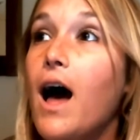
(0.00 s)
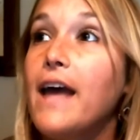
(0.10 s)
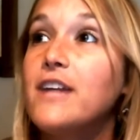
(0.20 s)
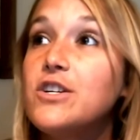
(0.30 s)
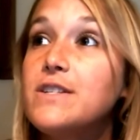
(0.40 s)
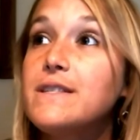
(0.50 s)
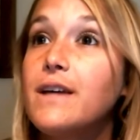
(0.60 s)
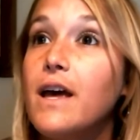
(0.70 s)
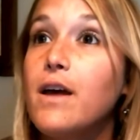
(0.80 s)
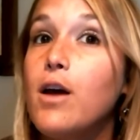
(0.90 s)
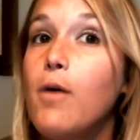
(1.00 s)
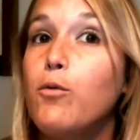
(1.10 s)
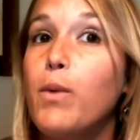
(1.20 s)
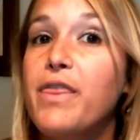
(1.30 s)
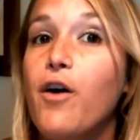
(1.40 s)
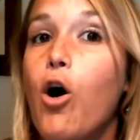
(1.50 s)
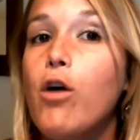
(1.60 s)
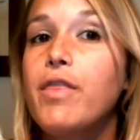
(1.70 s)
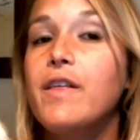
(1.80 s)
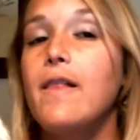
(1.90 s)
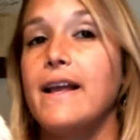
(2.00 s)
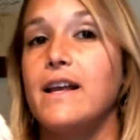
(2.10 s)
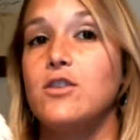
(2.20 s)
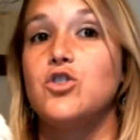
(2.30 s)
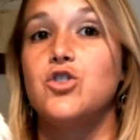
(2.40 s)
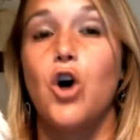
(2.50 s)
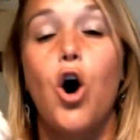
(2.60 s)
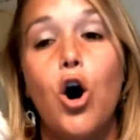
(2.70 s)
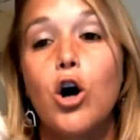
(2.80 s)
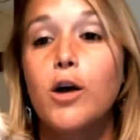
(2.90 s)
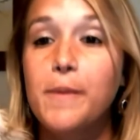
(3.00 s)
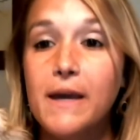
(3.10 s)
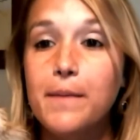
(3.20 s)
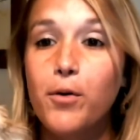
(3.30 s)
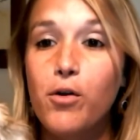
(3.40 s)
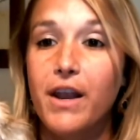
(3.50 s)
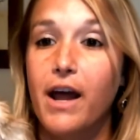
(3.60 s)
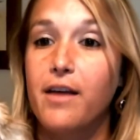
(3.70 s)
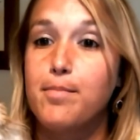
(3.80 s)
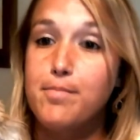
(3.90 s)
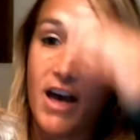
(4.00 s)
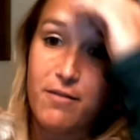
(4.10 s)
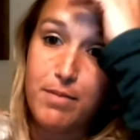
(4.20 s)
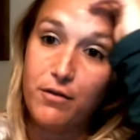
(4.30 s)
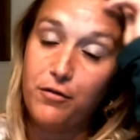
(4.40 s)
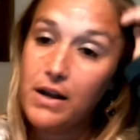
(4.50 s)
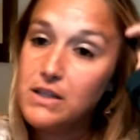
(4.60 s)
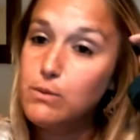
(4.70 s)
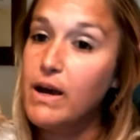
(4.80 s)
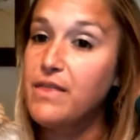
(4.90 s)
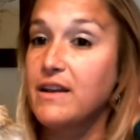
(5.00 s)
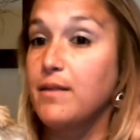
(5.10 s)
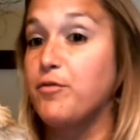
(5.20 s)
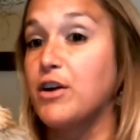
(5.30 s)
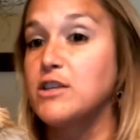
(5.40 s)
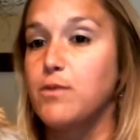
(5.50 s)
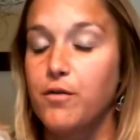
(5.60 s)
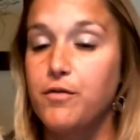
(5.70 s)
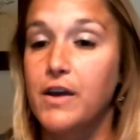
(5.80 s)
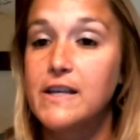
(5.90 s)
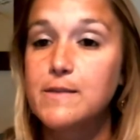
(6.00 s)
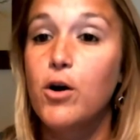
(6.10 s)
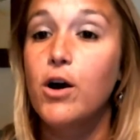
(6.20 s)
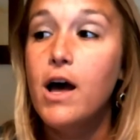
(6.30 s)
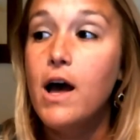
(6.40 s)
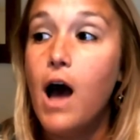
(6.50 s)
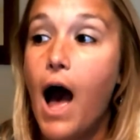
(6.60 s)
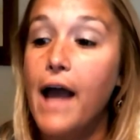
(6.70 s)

I just, with all the like dog people that I have been friends with and am friends with on Facebook, I